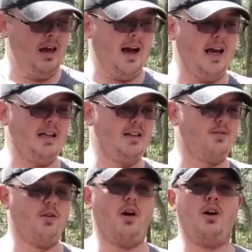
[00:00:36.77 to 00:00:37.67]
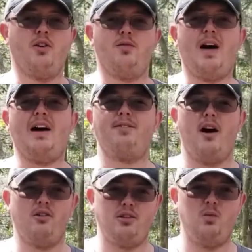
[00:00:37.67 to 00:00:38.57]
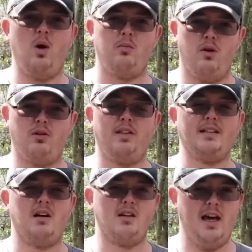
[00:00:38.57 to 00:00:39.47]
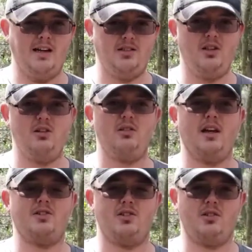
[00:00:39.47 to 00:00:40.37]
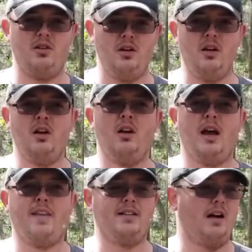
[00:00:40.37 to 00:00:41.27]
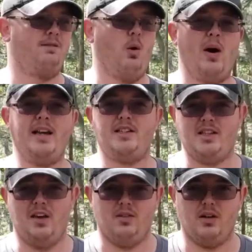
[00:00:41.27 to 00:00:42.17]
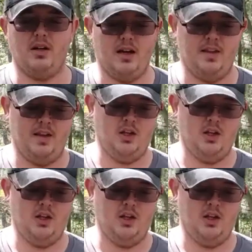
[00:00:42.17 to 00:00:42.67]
I got this for under $5 at Walmart. That's not tax included. That's just, I think it's like $4.87, and